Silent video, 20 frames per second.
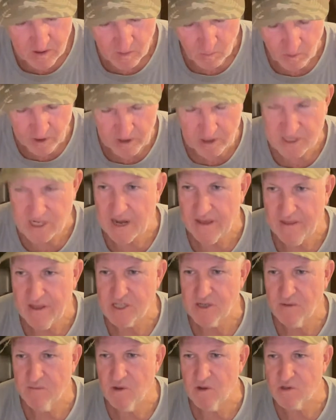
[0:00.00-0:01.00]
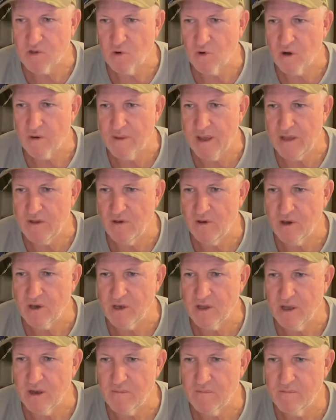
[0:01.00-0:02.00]
When I say this, I'm not talking about
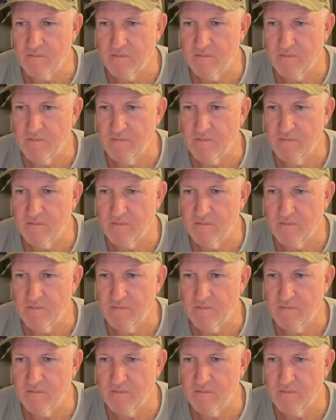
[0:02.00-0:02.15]
nuclear